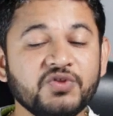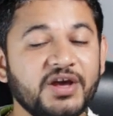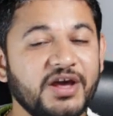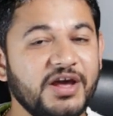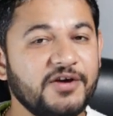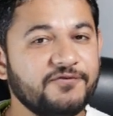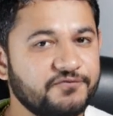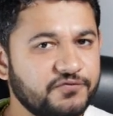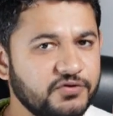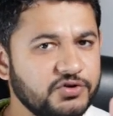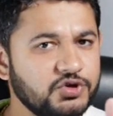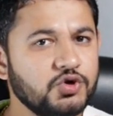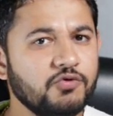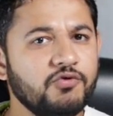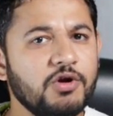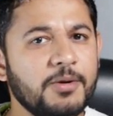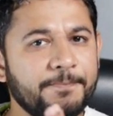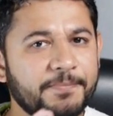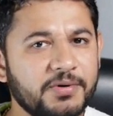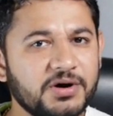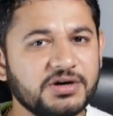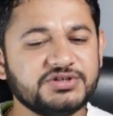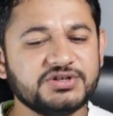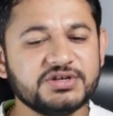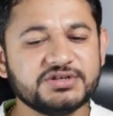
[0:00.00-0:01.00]
If you will
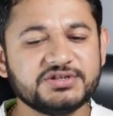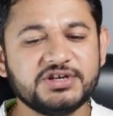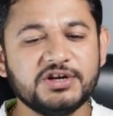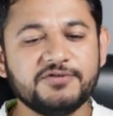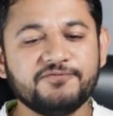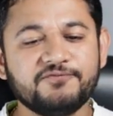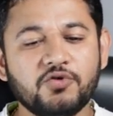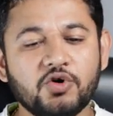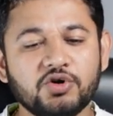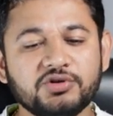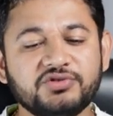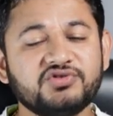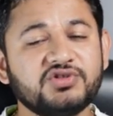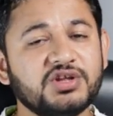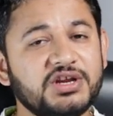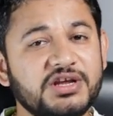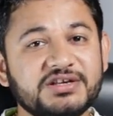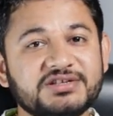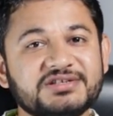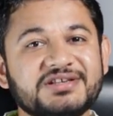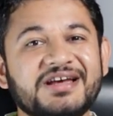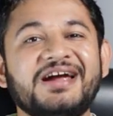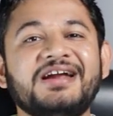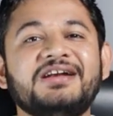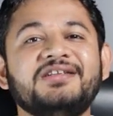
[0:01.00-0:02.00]
purchase it for three
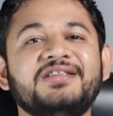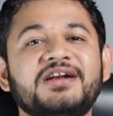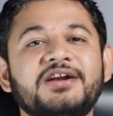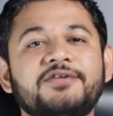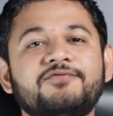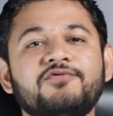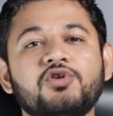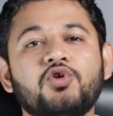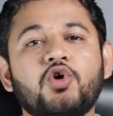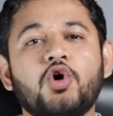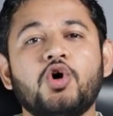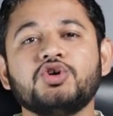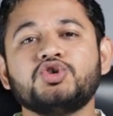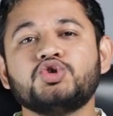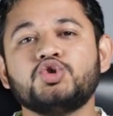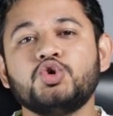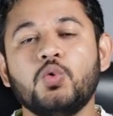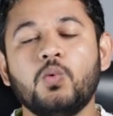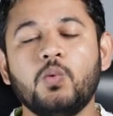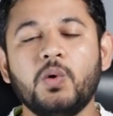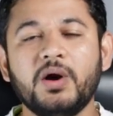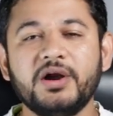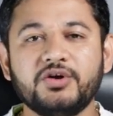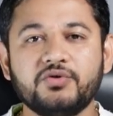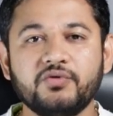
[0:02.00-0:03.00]
sites, then it will cost you
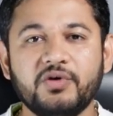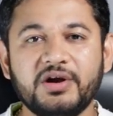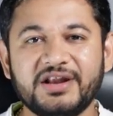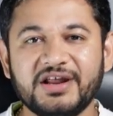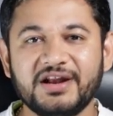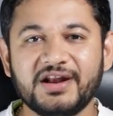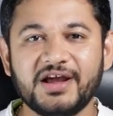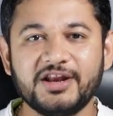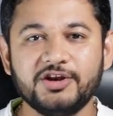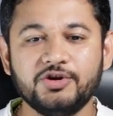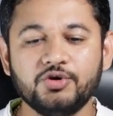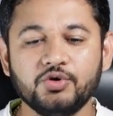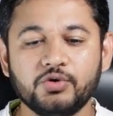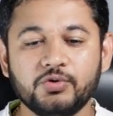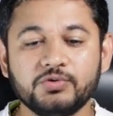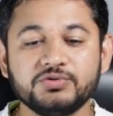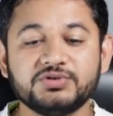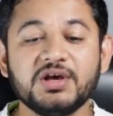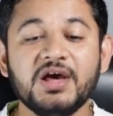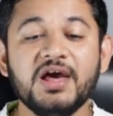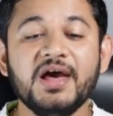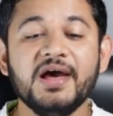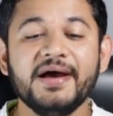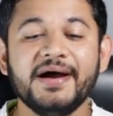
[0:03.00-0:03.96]
one hundred twenty-nine euros.